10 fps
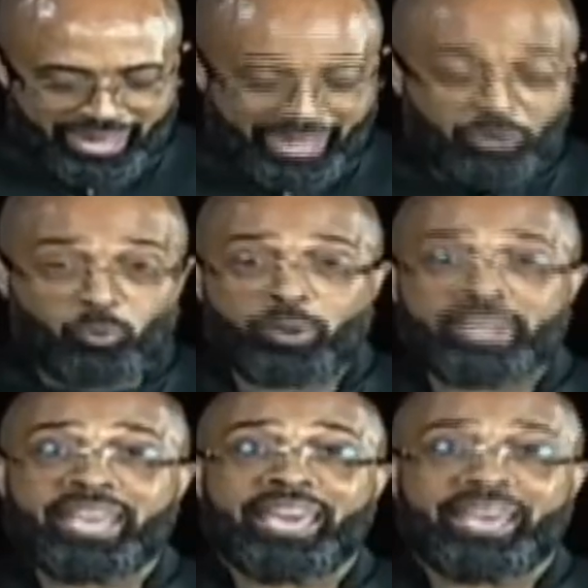And
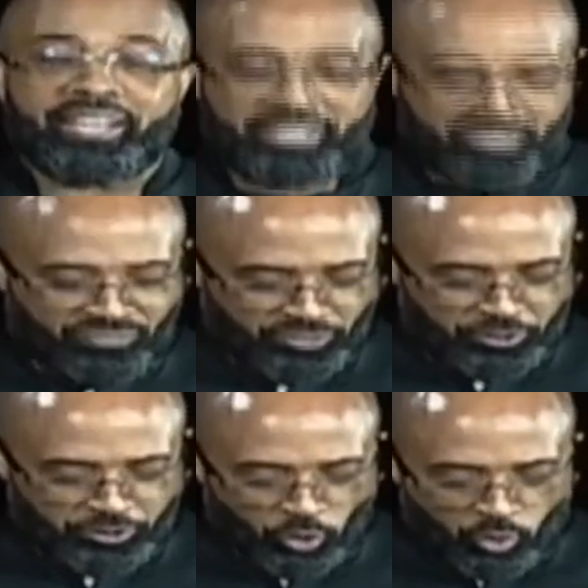we headed
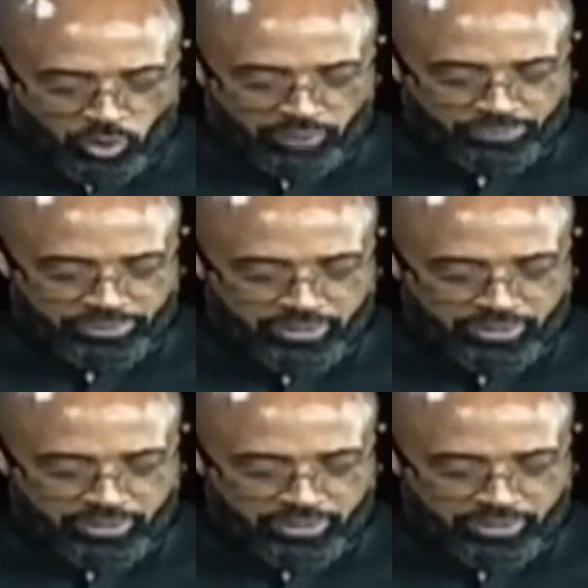for shore.